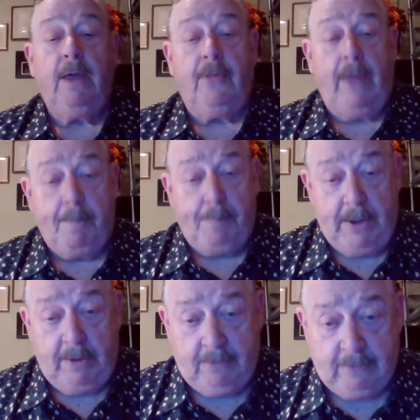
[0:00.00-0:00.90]
That
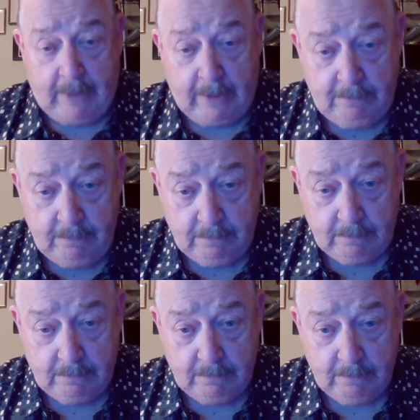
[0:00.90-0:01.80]
being said,
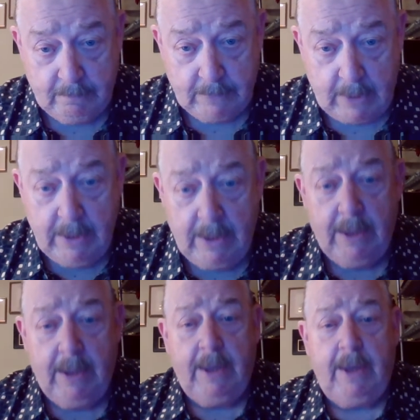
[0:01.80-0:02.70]

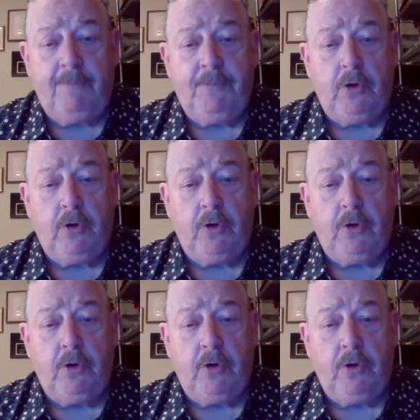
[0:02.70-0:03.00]
if